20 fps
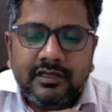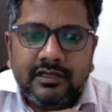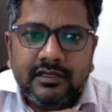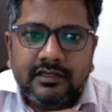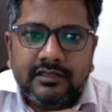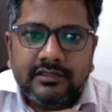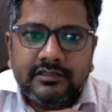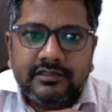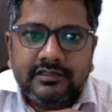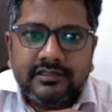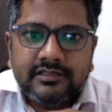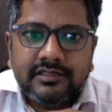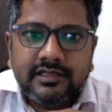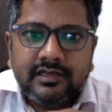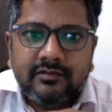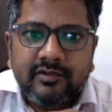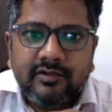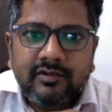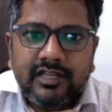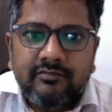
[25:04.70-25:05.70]

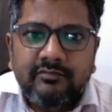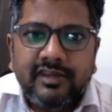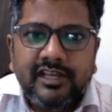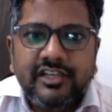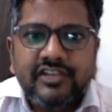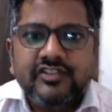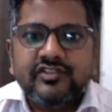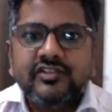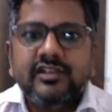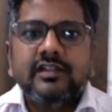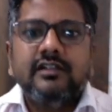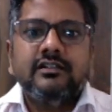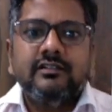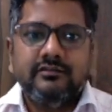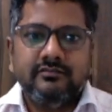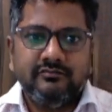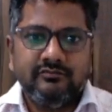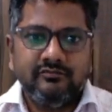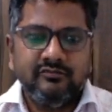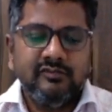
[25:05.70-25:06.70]
sublimation.
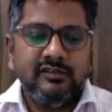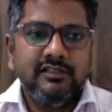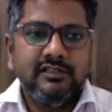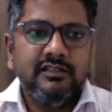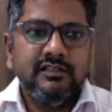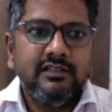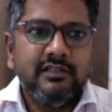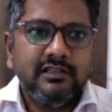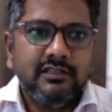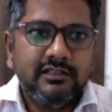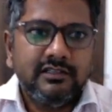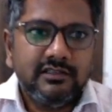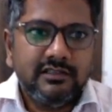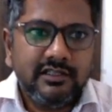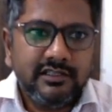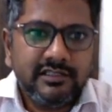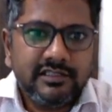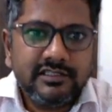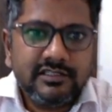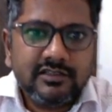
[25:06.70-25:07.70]
This
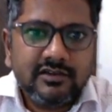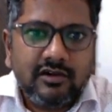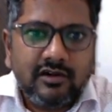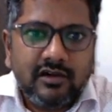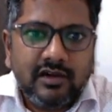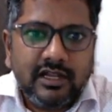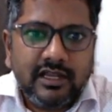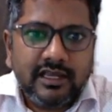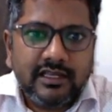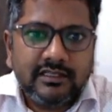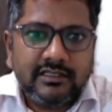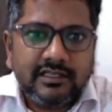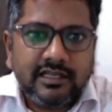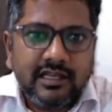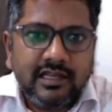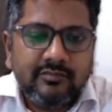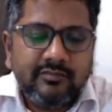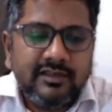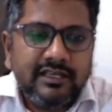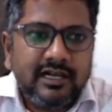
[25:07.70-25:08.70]
is called
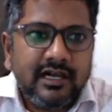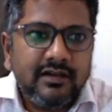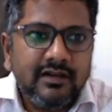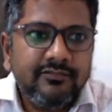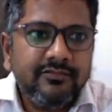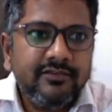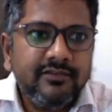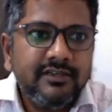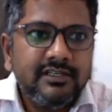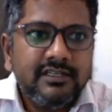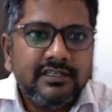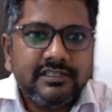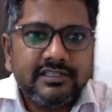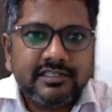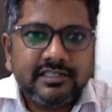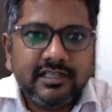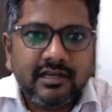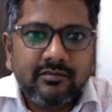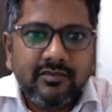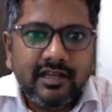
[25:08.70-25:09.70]
enthalpy of
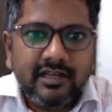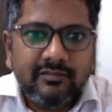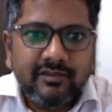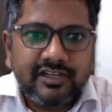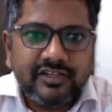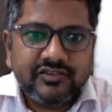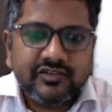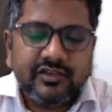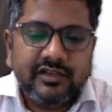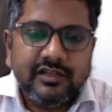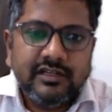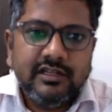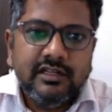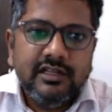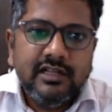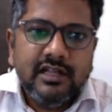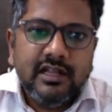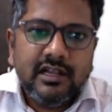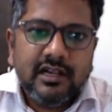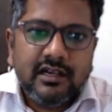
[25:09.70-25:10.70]
sublimation.
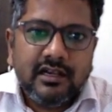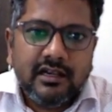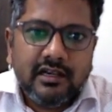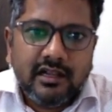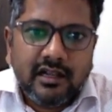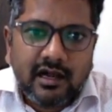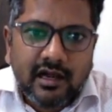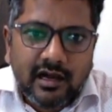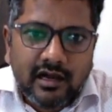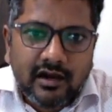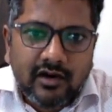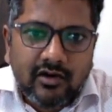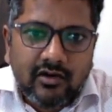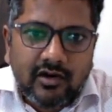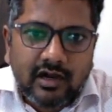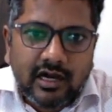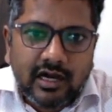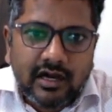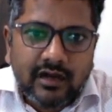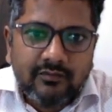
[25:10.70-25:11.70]
Now,
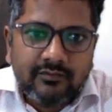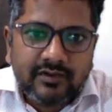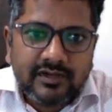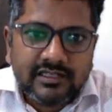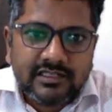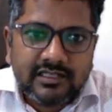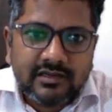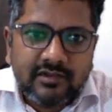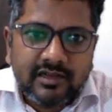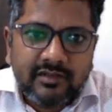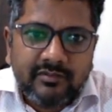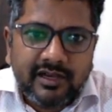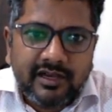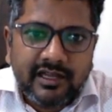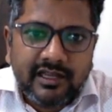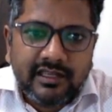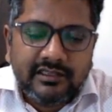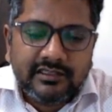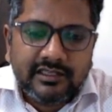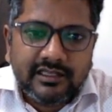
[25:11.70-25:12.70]
after
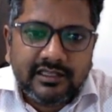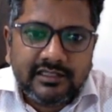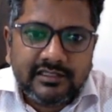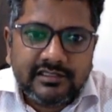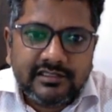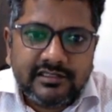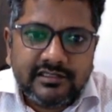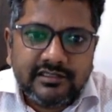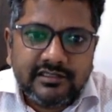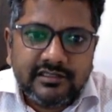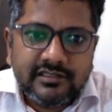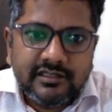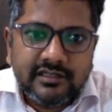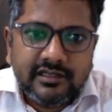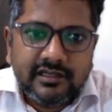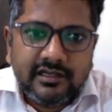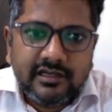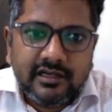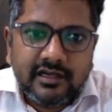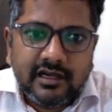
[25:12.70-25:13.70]
sublimating this,
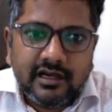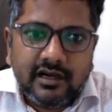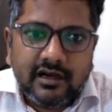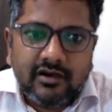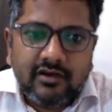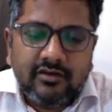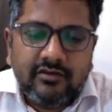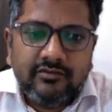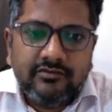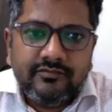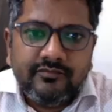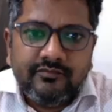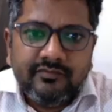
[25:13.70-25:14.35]
now